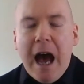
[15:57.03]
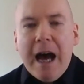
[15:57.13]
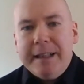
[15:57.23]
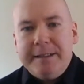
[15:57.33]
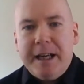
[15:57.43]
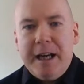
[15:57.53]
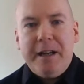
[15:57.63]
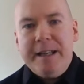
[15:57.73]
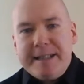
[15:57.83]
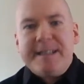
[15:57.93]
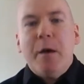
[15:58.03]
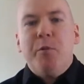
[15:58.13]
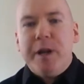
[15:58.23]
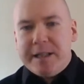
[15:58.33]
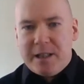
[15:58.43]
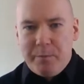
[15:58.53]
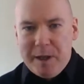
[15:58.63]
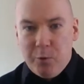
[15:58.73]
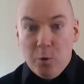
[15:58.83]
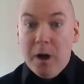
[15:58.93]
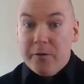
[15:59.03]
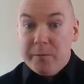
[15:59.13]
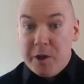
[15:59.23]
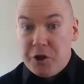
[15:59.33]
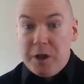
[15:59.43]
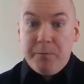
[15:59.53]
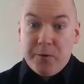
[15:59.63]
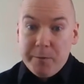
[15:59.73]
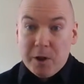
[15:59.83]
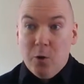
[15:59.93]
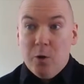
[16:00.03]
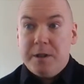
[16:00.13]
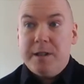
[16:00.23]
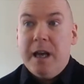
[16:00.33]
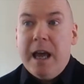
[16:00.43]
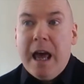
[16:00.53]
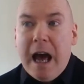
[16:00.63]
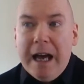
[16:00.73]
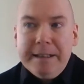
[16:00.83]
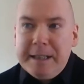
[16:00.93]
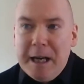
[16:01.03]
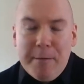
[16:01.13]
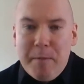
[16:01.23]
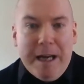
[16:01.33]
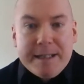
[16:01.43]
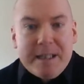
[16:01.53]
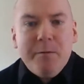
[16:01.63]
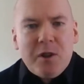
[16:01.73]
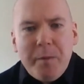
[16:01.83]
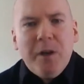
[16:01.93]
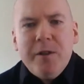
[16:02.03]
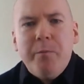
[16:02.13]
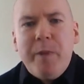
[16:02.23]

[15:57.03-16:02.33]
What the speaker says: and he separates the people from the sheep, from the goats. And it seems to be on the